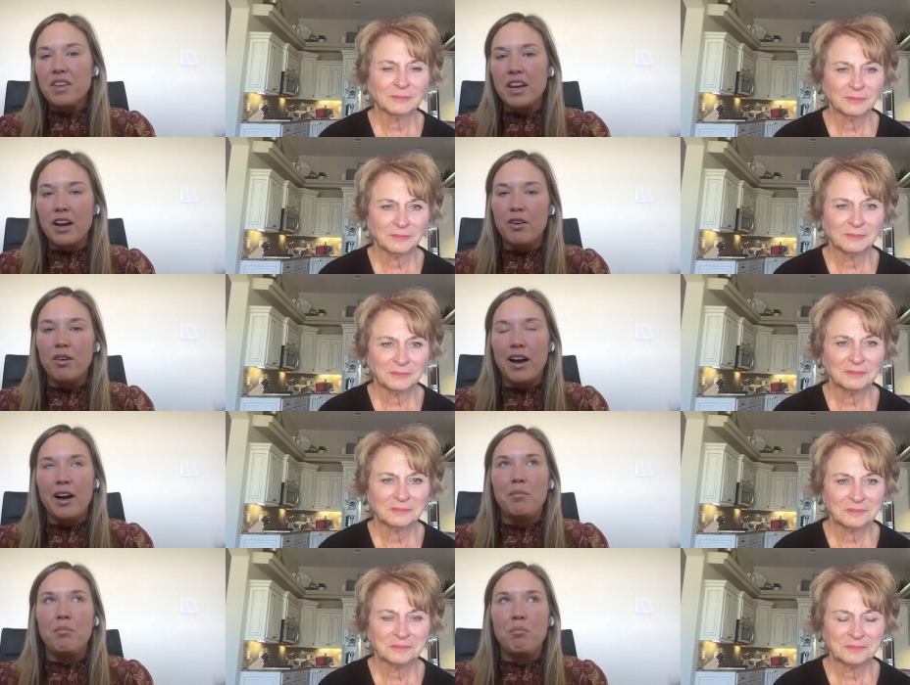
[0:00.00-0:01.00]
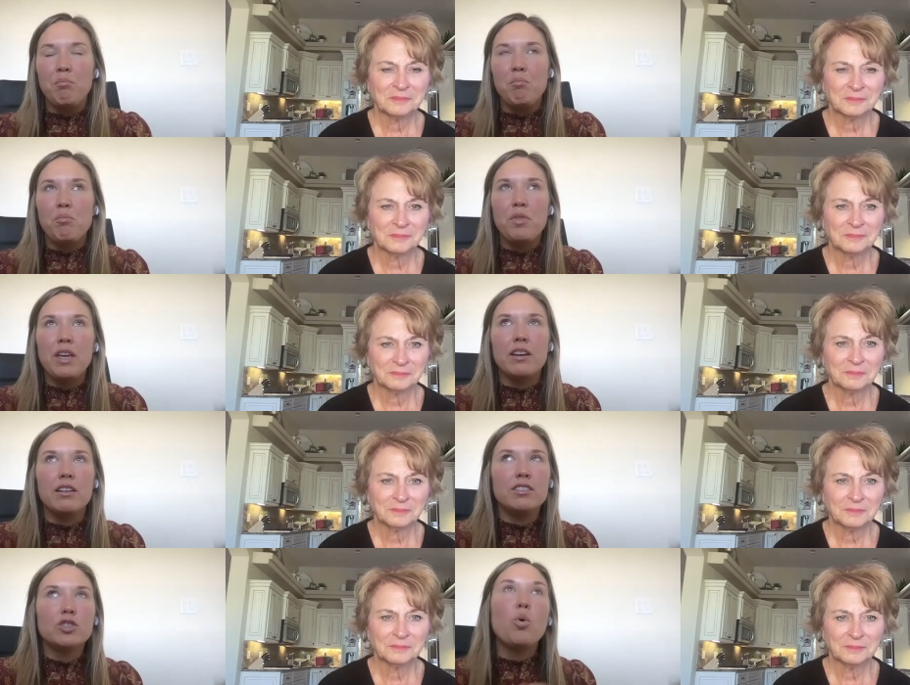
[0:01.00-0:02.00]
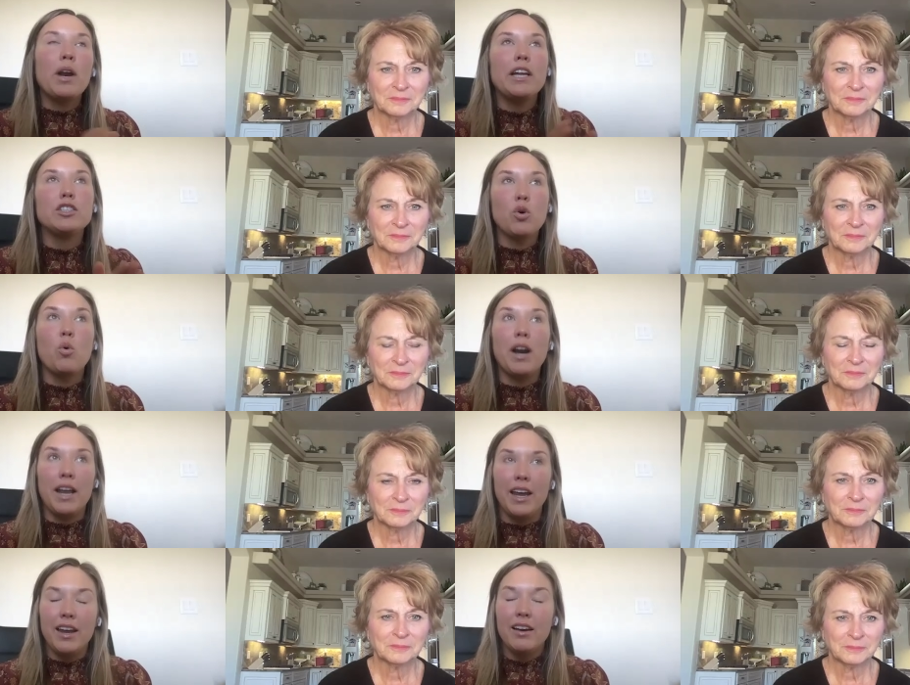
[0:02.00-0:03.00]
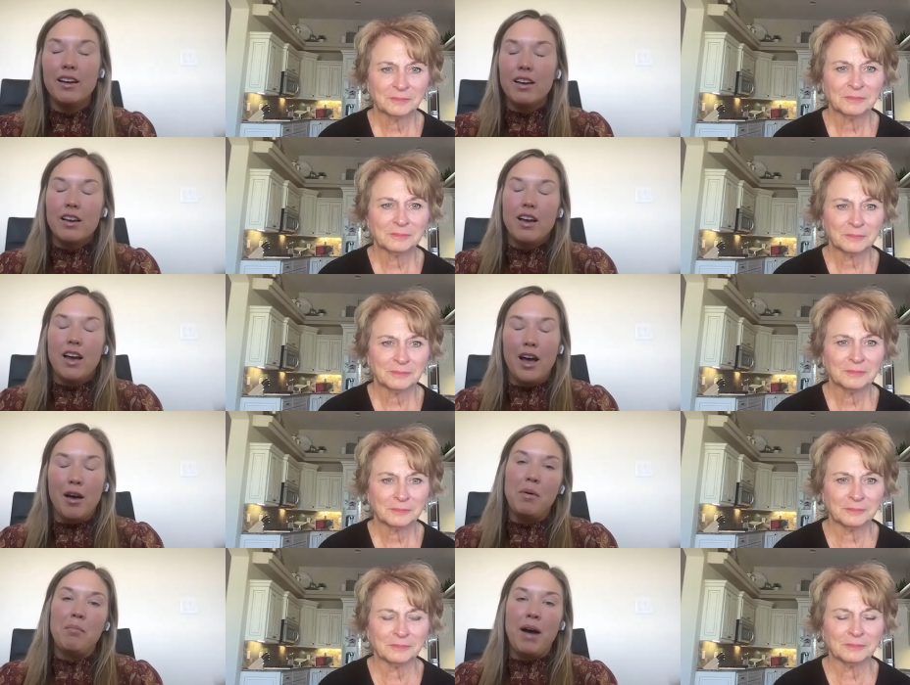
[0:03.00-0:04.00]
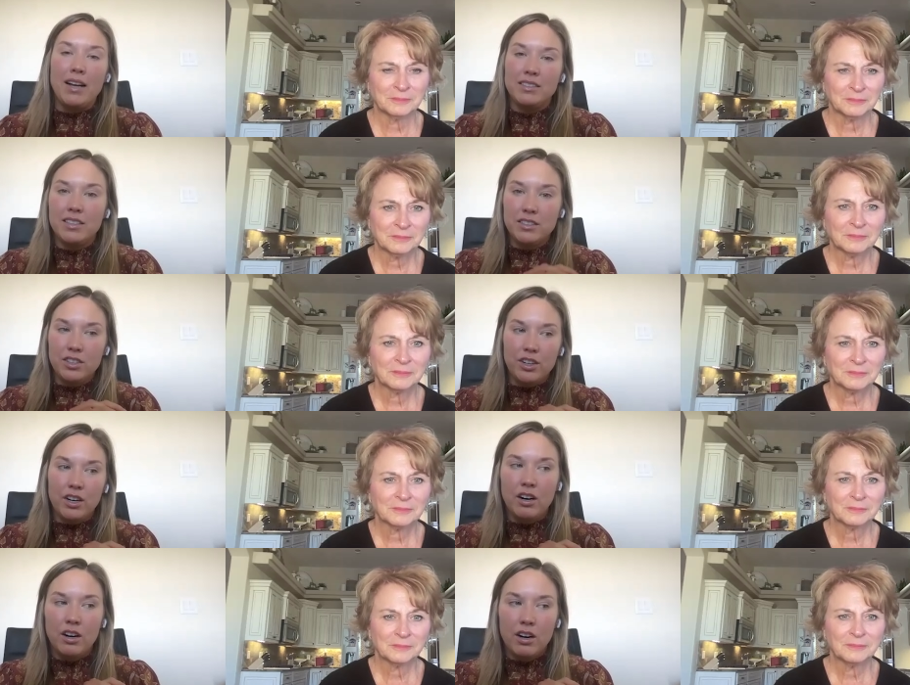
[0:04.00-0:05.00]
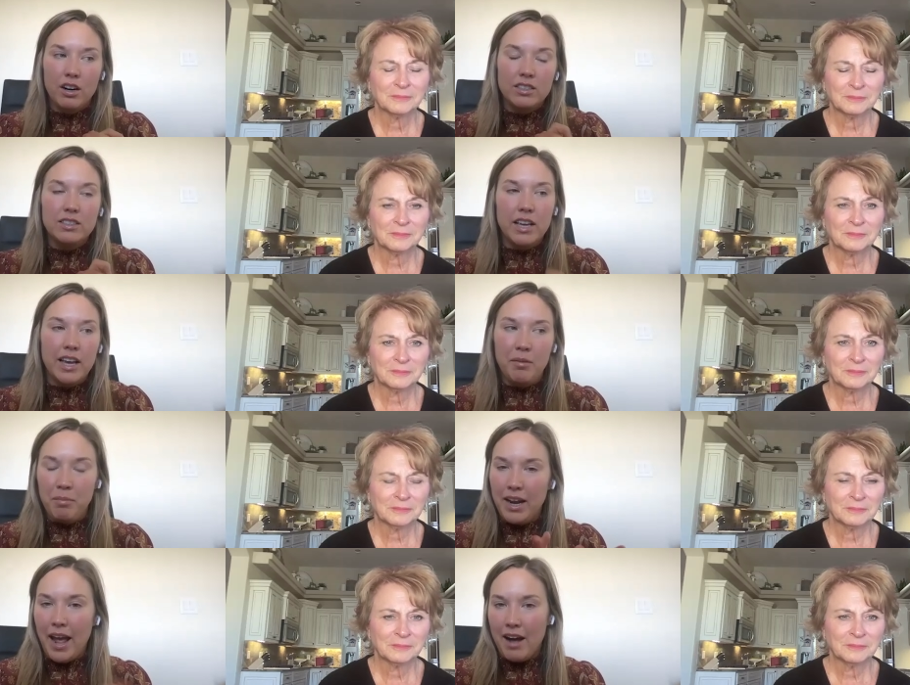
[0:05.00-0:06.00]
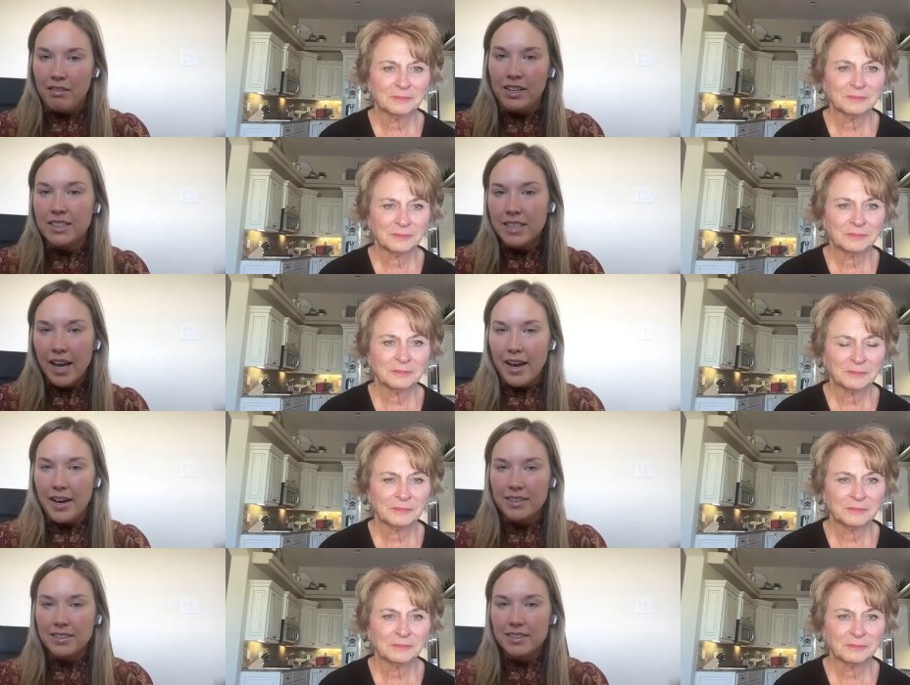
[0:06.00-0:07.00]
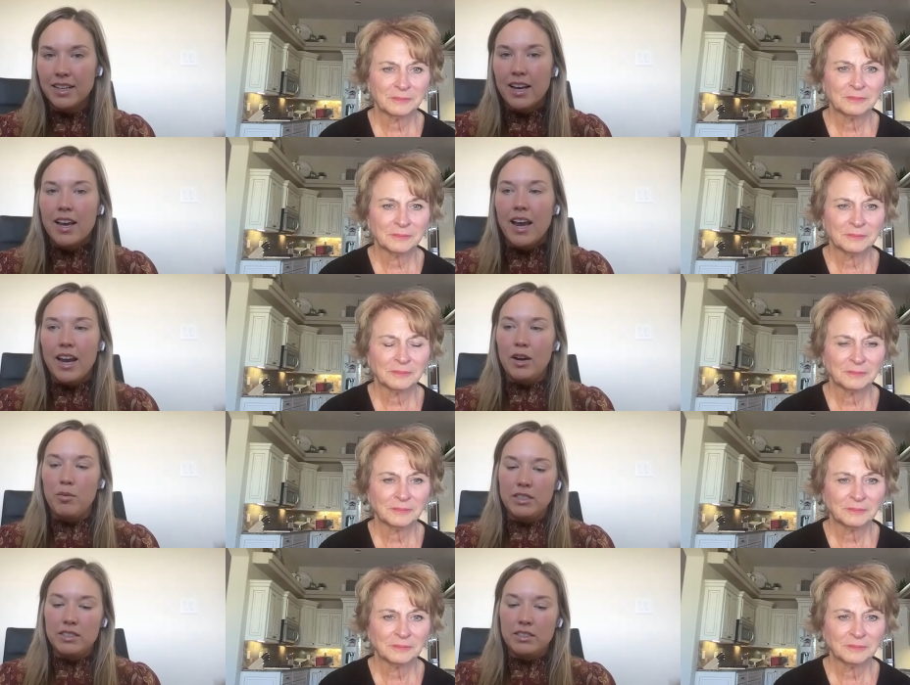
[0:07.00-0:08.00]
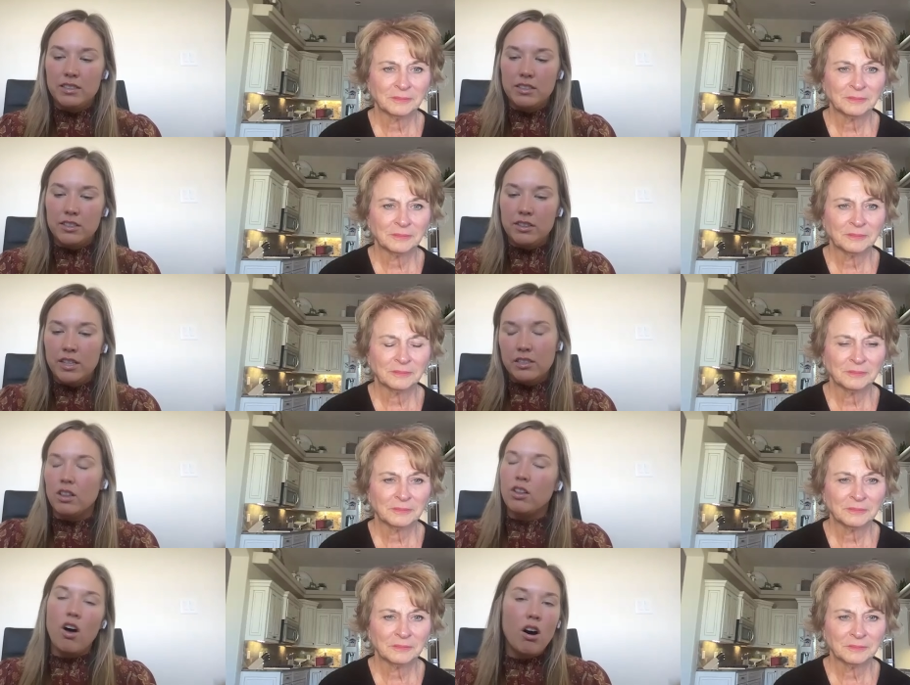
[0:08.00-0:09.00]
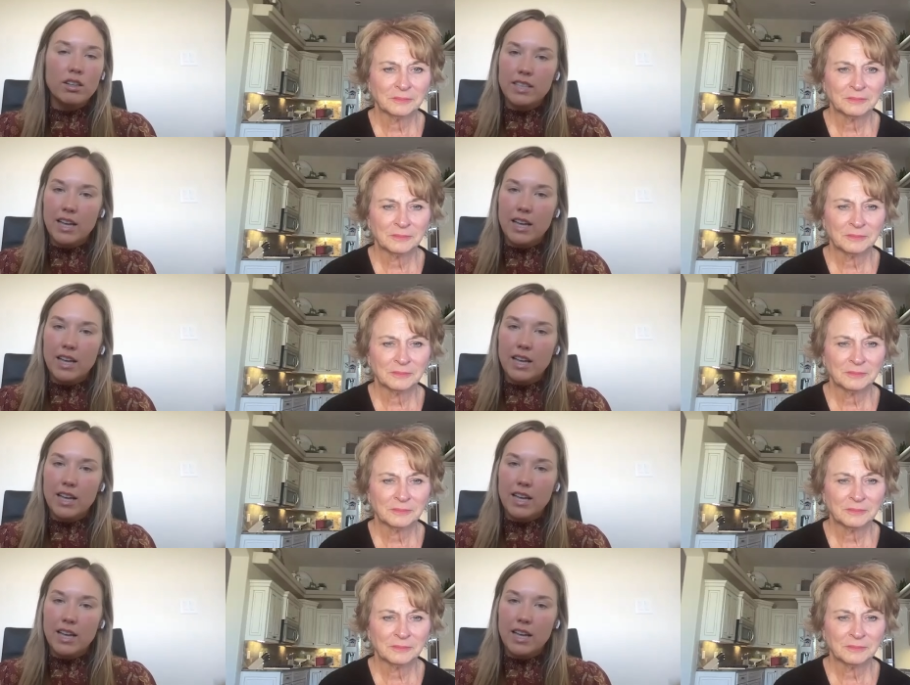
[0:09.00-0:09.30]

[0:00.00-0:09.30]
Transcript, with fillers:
Speaker 1: You know, um, the 2020 um, my sister sent me and Alan a text, and it was this long